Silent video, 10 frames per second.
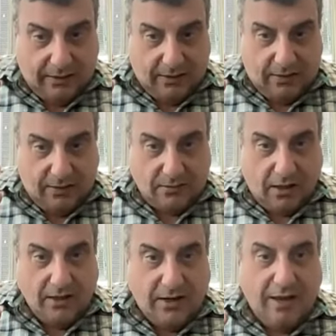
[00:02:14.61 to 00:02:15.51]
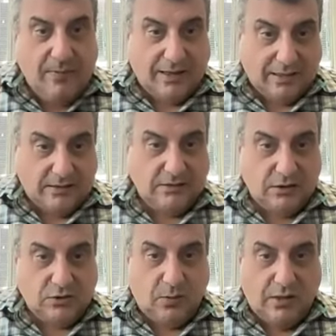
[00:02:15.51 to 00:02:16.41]
In a dynamic
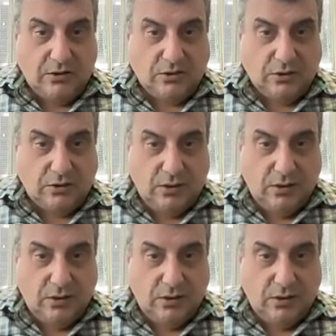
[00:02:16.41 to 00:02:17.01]
situation,